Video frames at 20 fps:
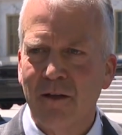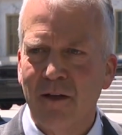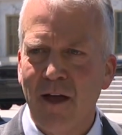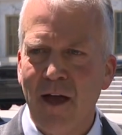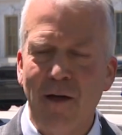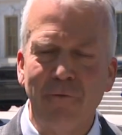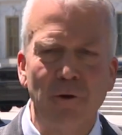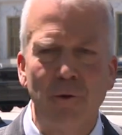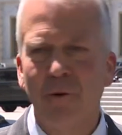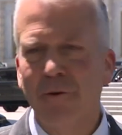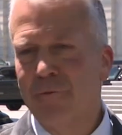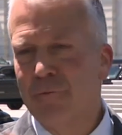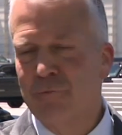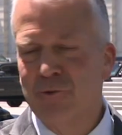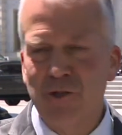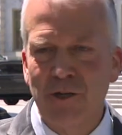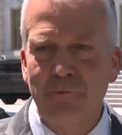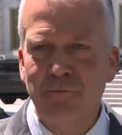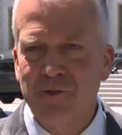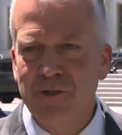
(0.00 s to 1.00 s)
Everybody from
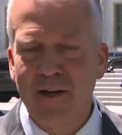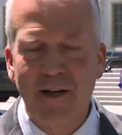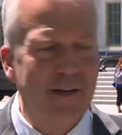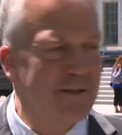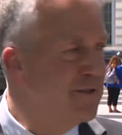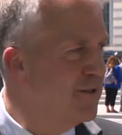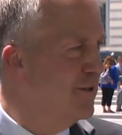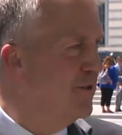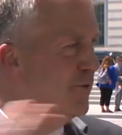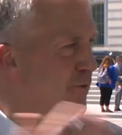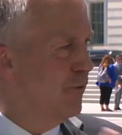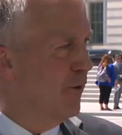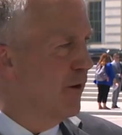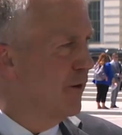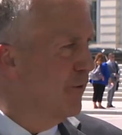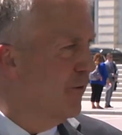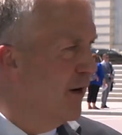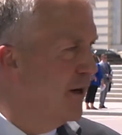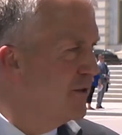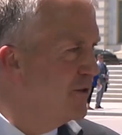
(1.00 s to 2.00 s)
Jim Jansen to our
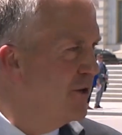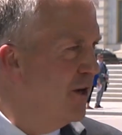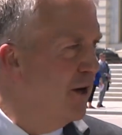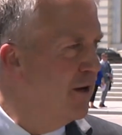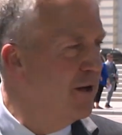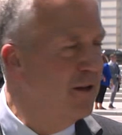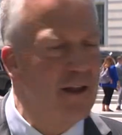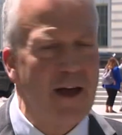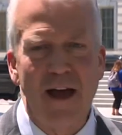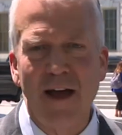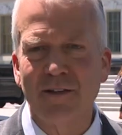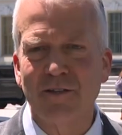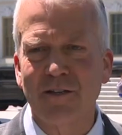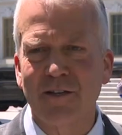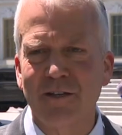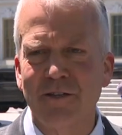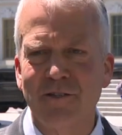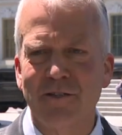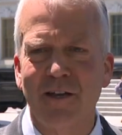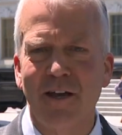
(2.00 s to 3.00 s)
great young
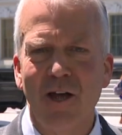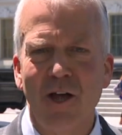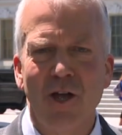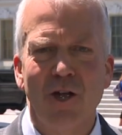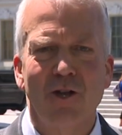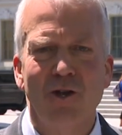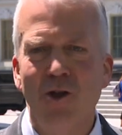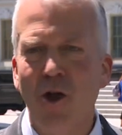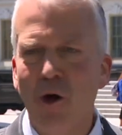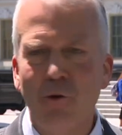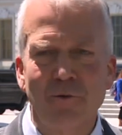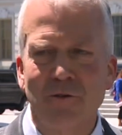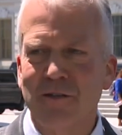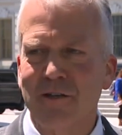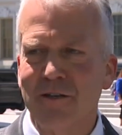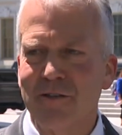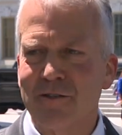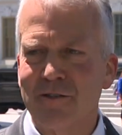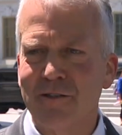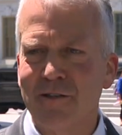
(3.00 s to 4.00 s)
Alaskans knows
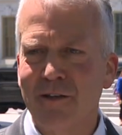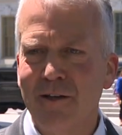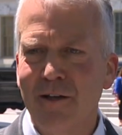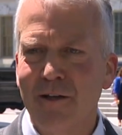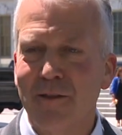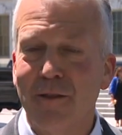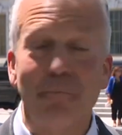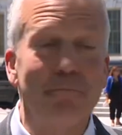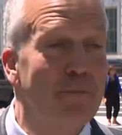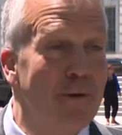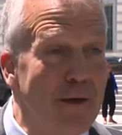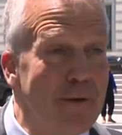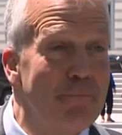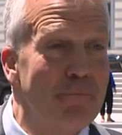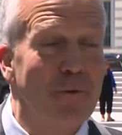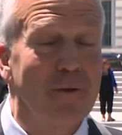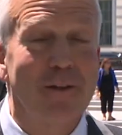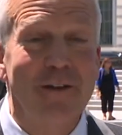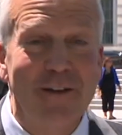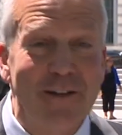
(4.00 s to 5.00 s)
this. The
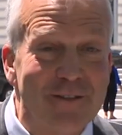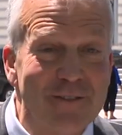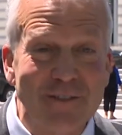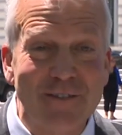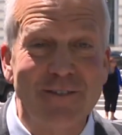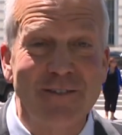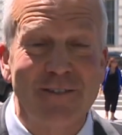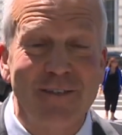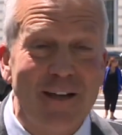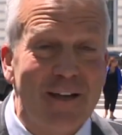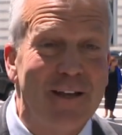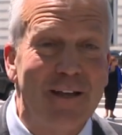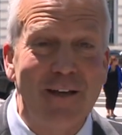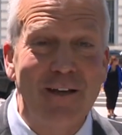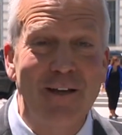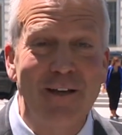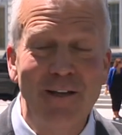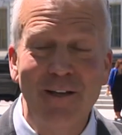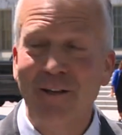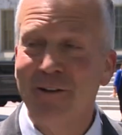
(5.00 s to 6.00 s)
people in this
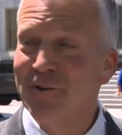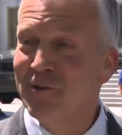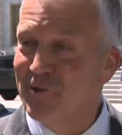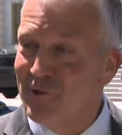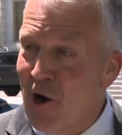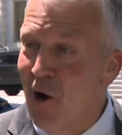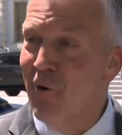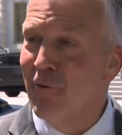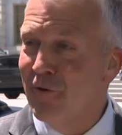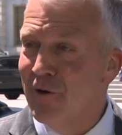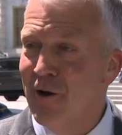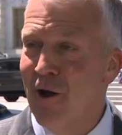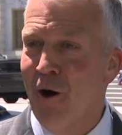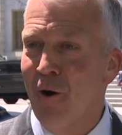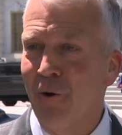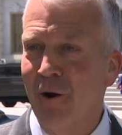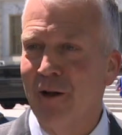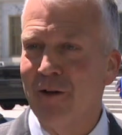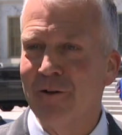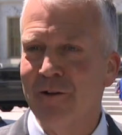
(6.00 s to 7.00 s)
city don't
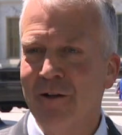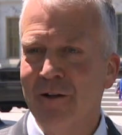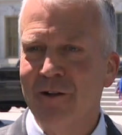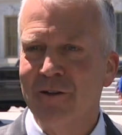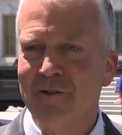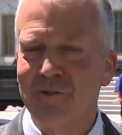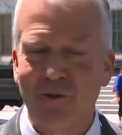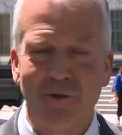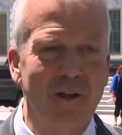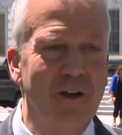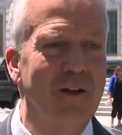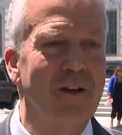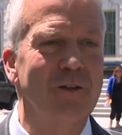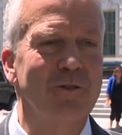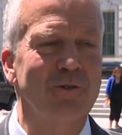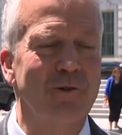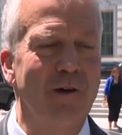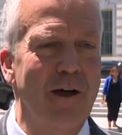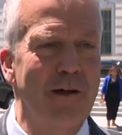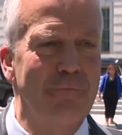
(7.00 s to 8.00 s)
know it. So they're going to
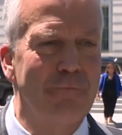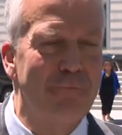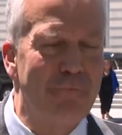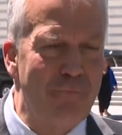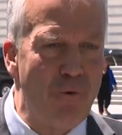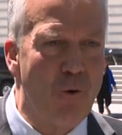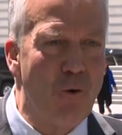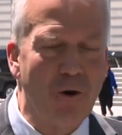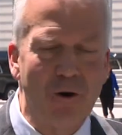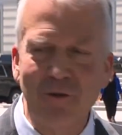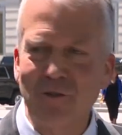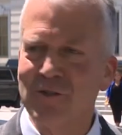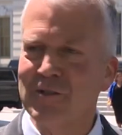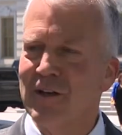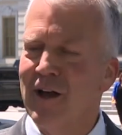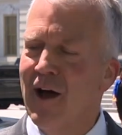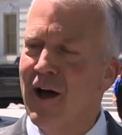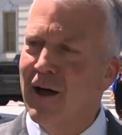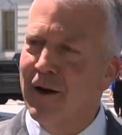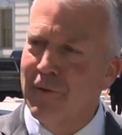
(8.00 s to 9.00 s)
try and force
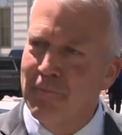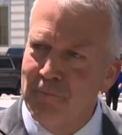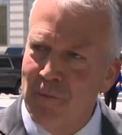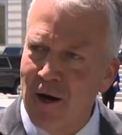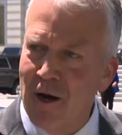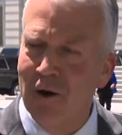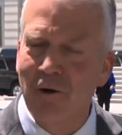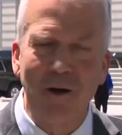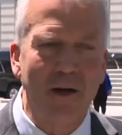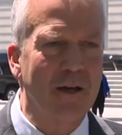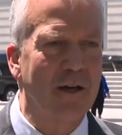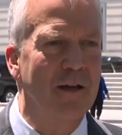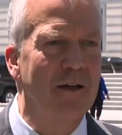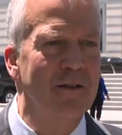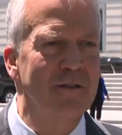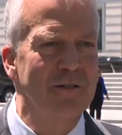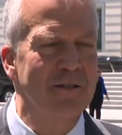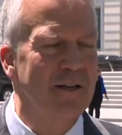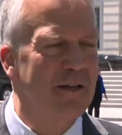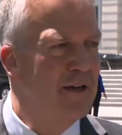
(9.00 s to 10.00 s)
on
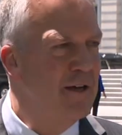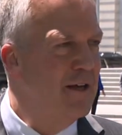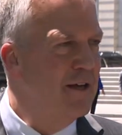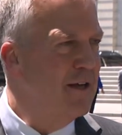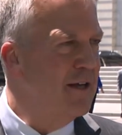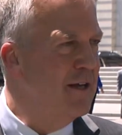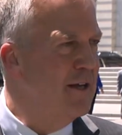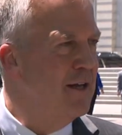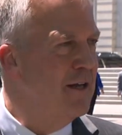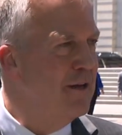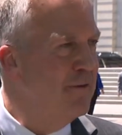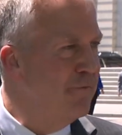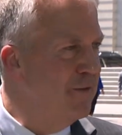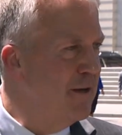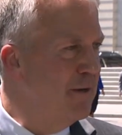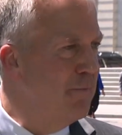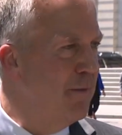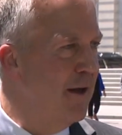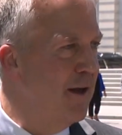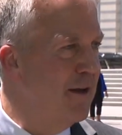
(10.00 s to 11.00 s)
Americans an
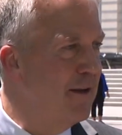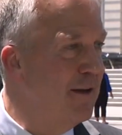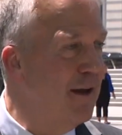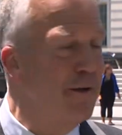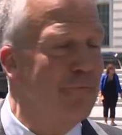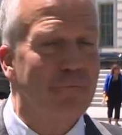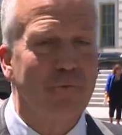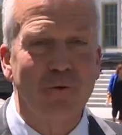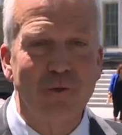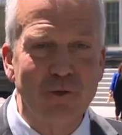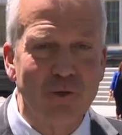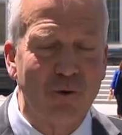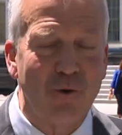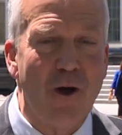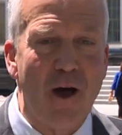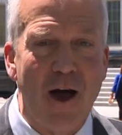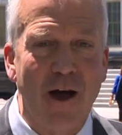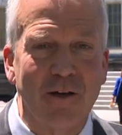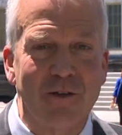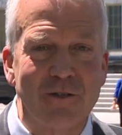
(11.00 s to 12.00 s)
EV mandate for
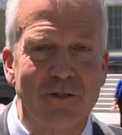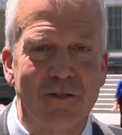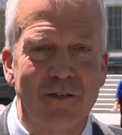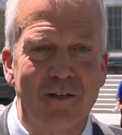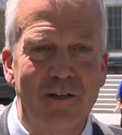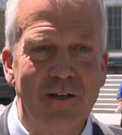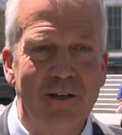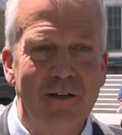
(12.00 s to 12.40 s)
trucks